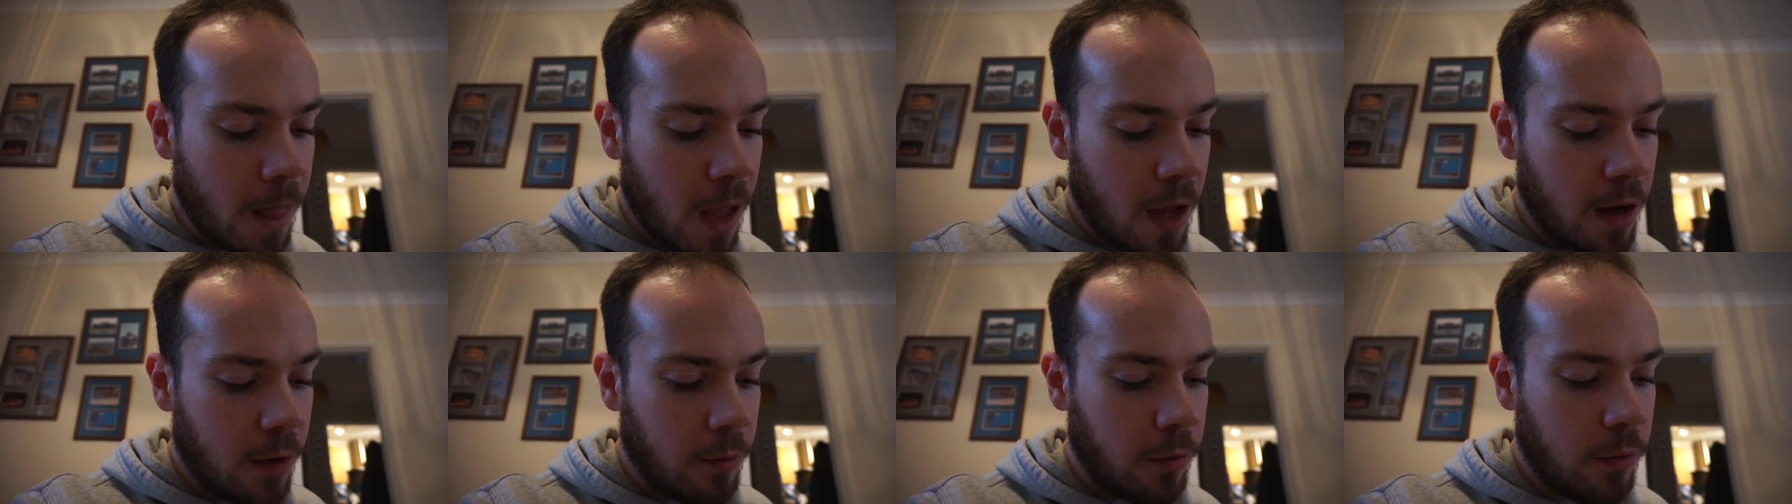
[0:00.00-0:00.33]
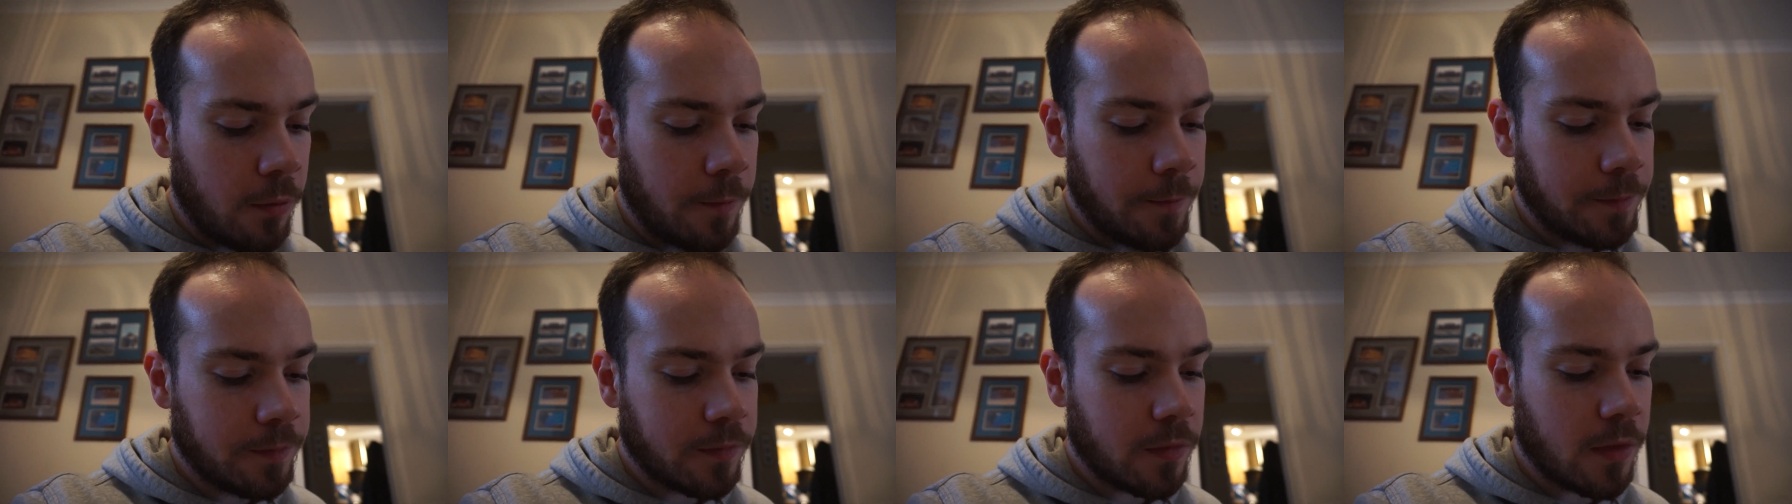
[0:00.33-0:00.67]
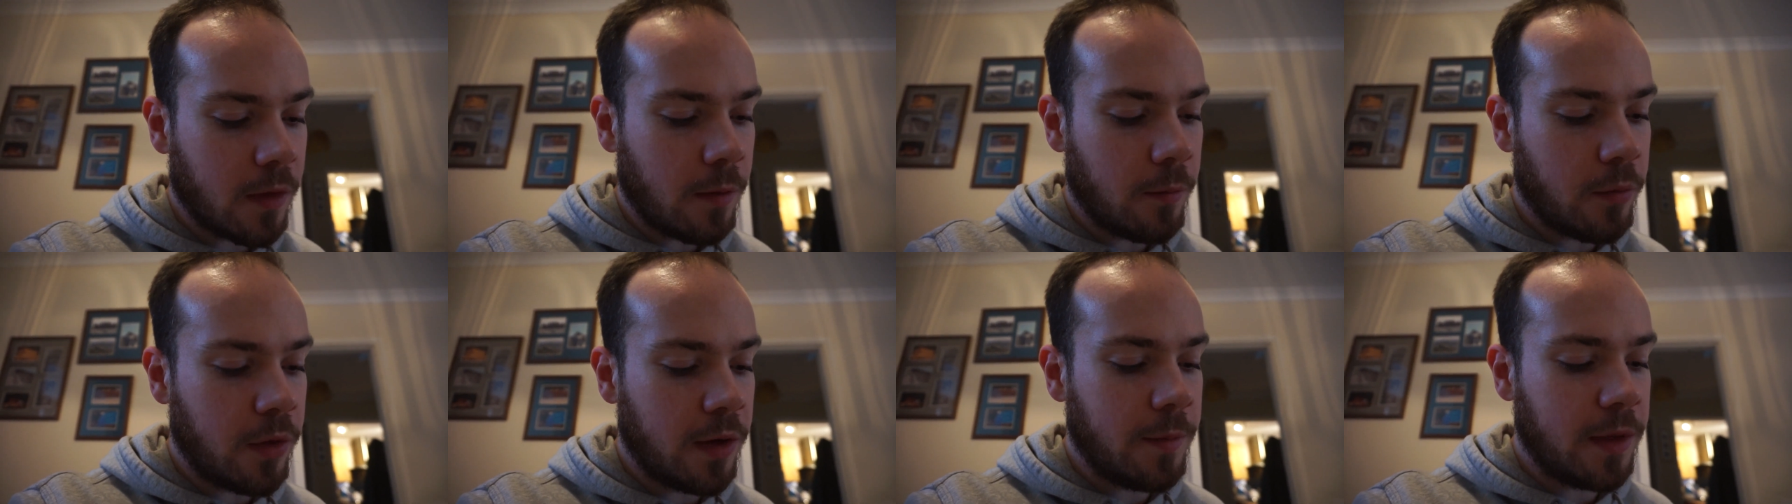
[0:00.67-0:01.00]
I will
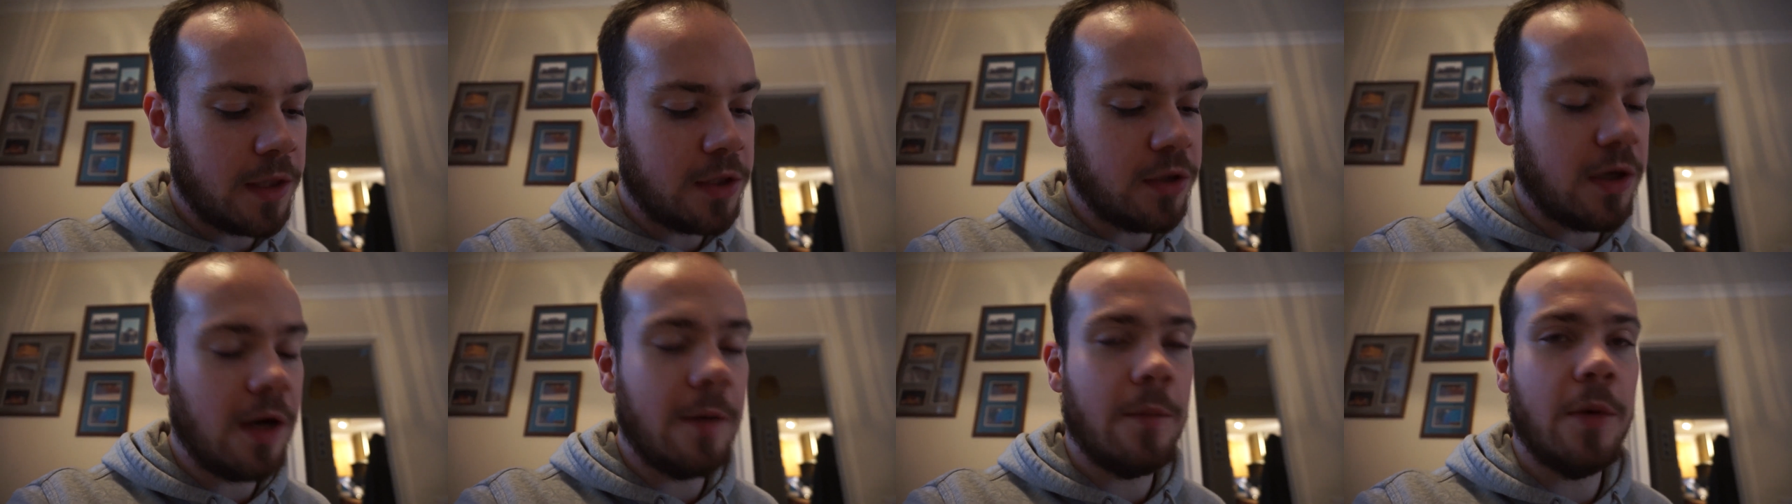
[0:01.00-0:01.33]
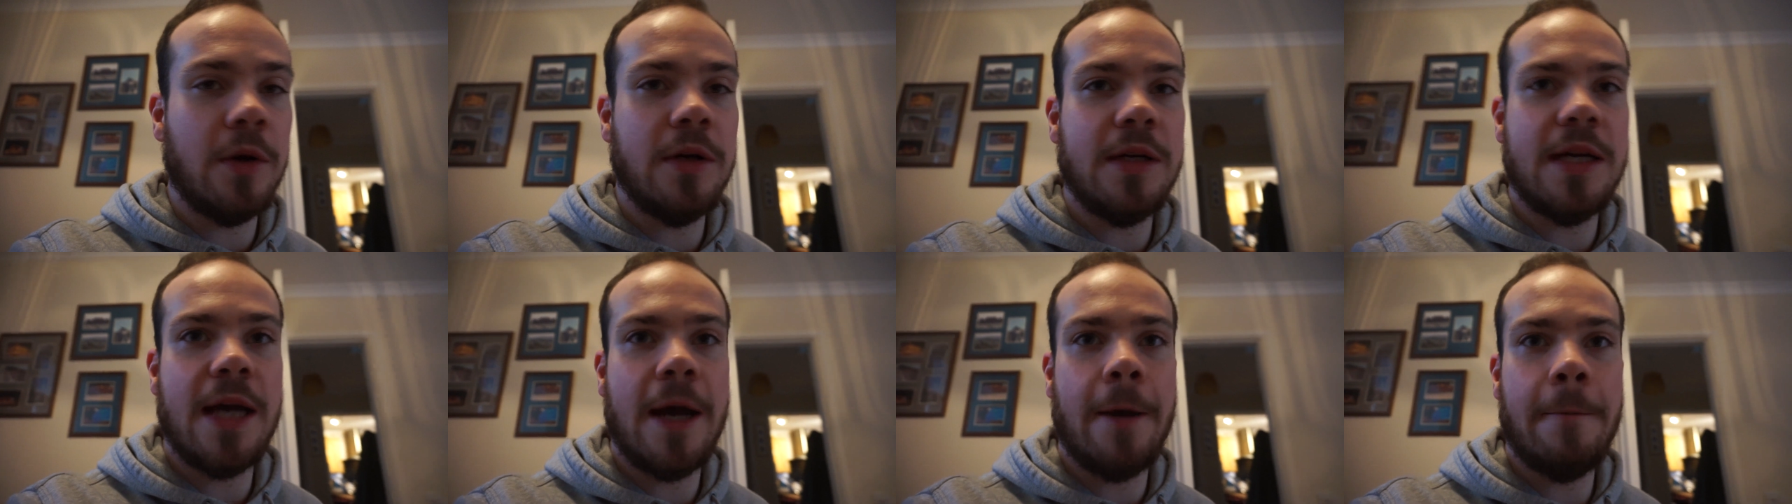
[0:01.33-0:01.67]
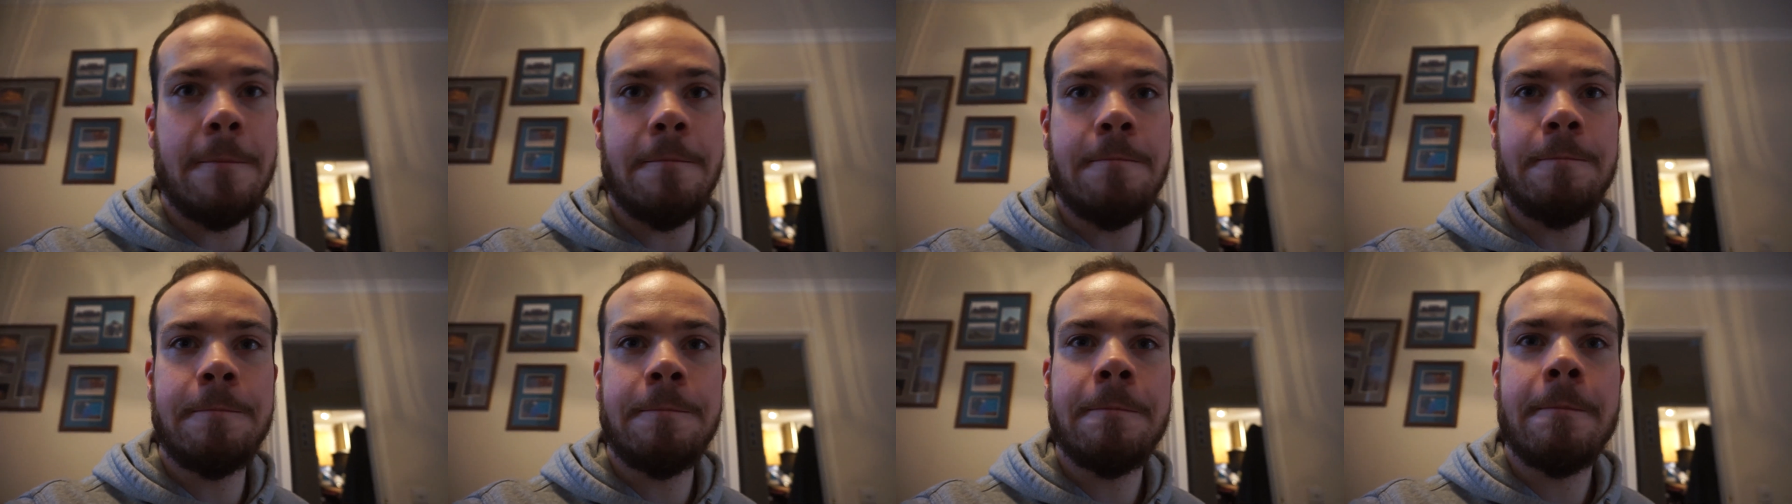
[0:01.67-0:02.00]
bring my tripod down